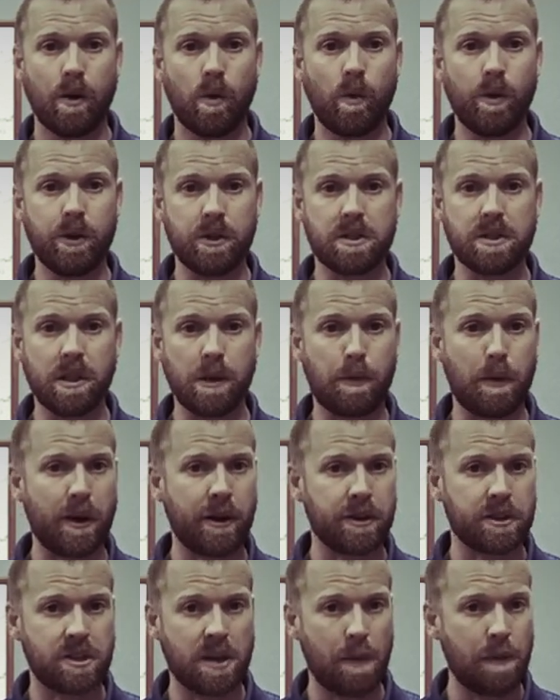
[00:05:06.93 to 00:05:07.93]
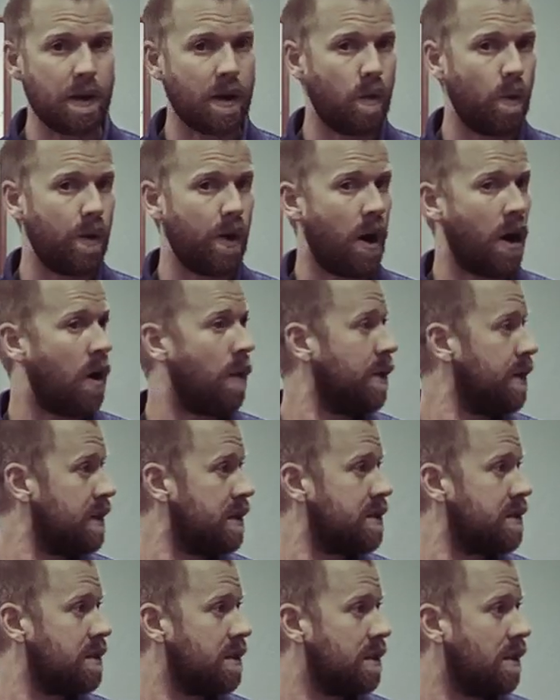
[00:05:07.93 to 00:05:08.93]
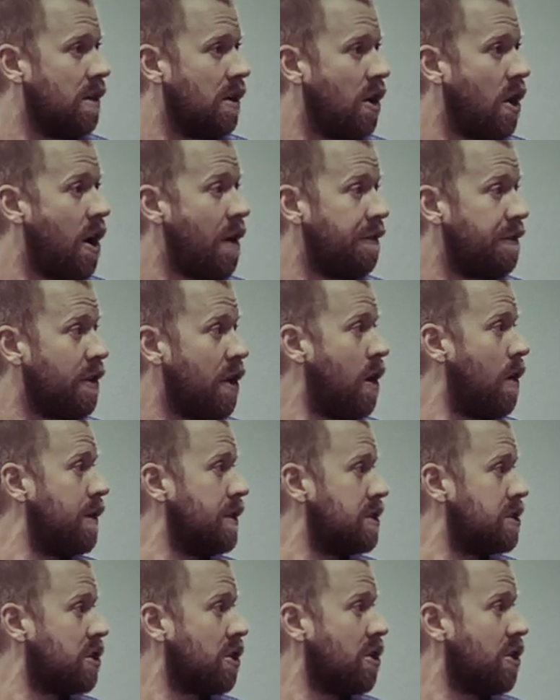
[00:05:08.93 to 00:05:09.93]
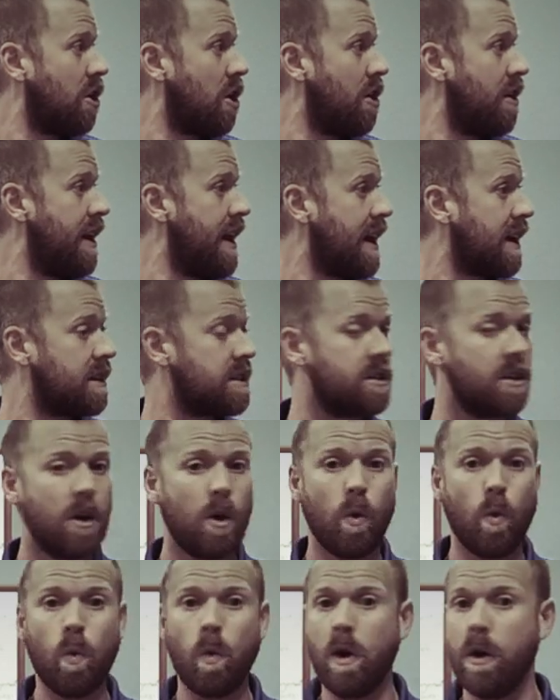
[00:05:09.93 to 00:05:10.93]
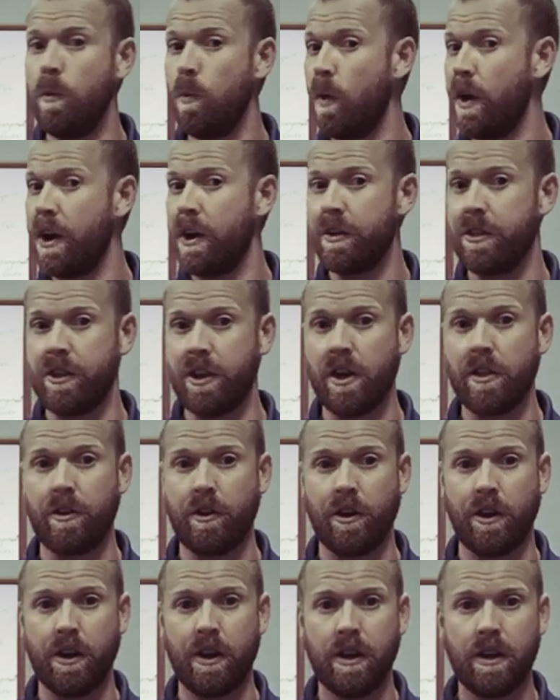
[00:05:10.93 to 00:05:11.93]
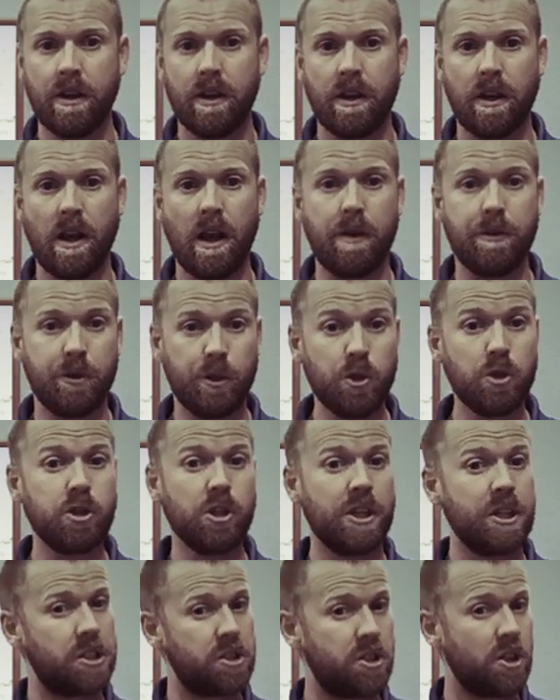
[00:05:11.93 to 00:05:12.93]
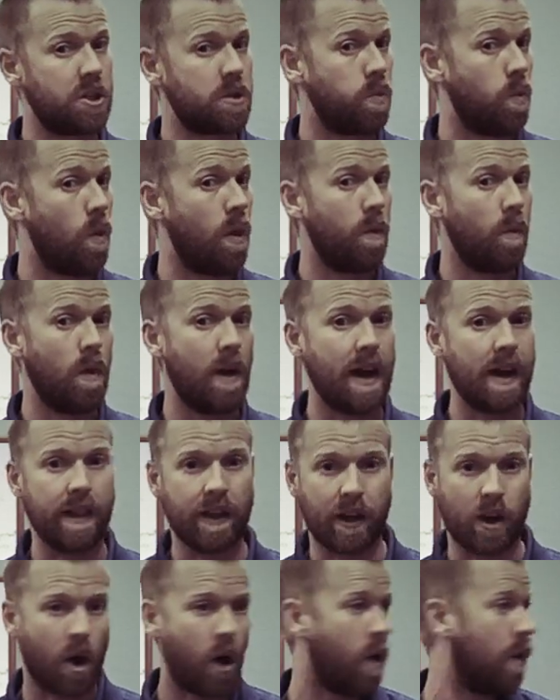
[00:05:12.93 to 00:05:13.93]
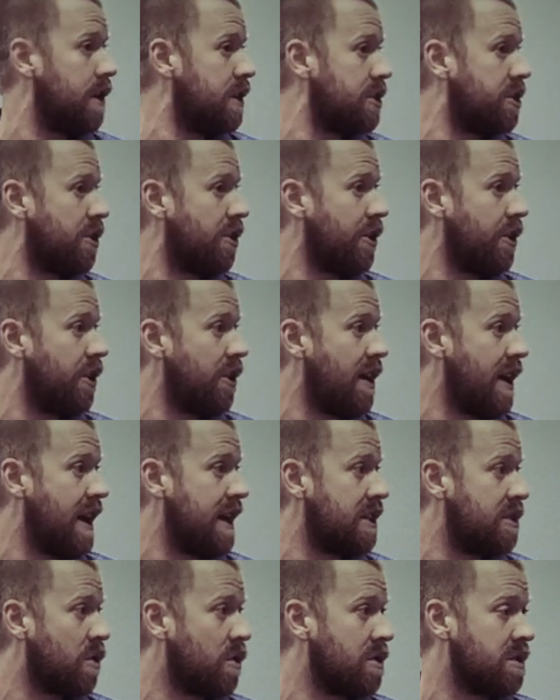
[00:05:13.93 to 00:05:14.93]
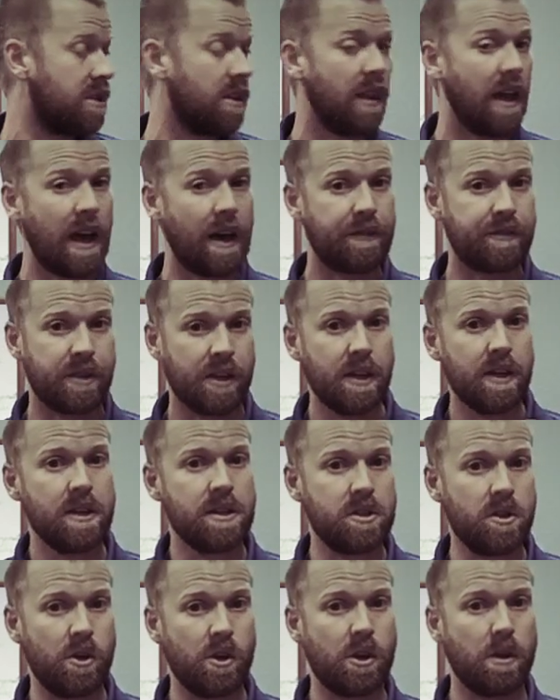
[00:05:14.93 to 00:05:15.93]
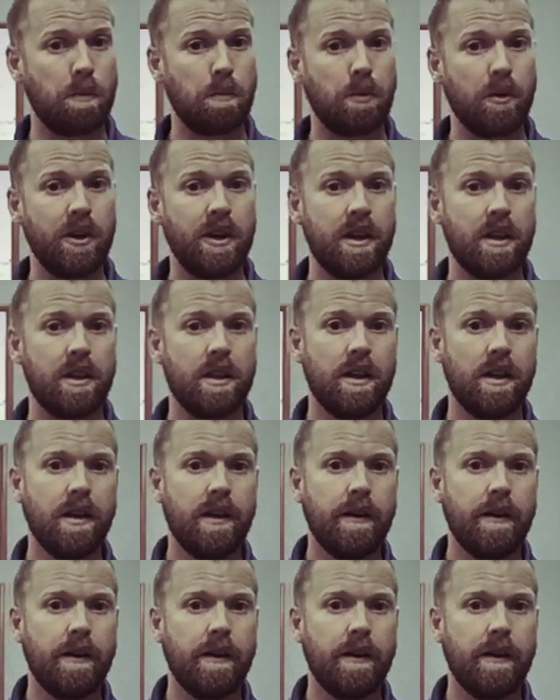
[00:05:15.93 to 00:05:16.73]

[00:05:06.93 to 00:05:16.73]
When you sleep on your stomach, we often always turn our necks one way or the other. Usually it's just one way, like always turning your head towards the left so you can breathe.